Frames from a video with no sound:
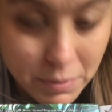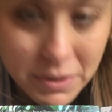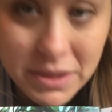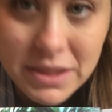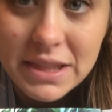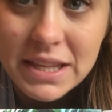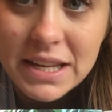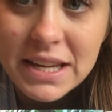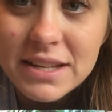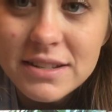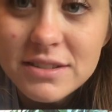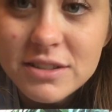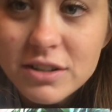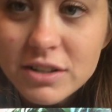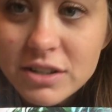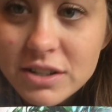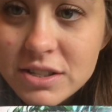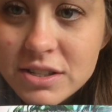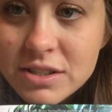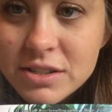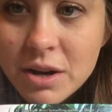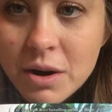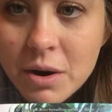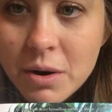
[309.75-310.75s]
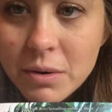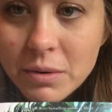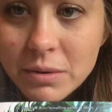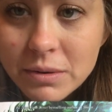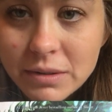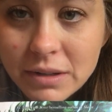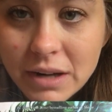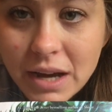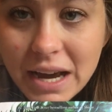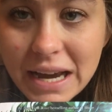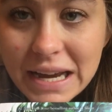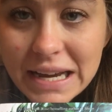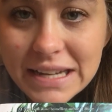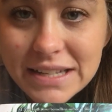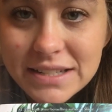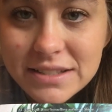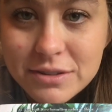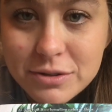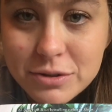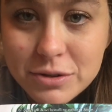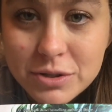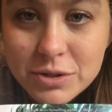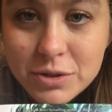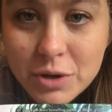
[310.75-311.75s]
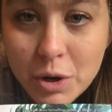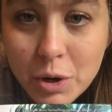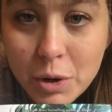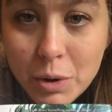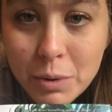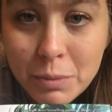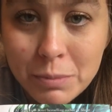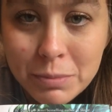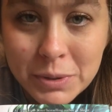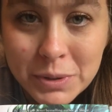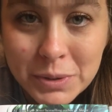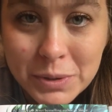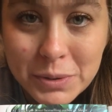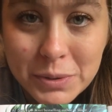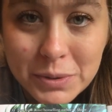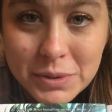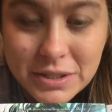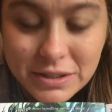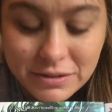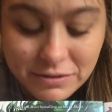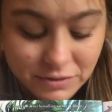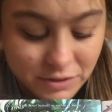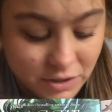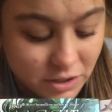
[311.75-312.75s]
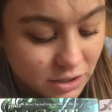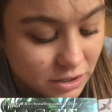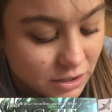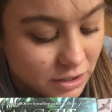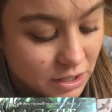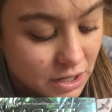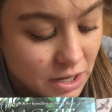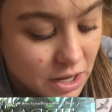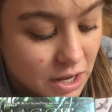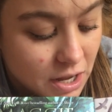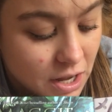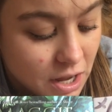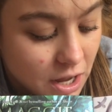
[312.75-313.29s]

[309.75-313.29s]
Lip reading: But these look so nice, they're so beautiful.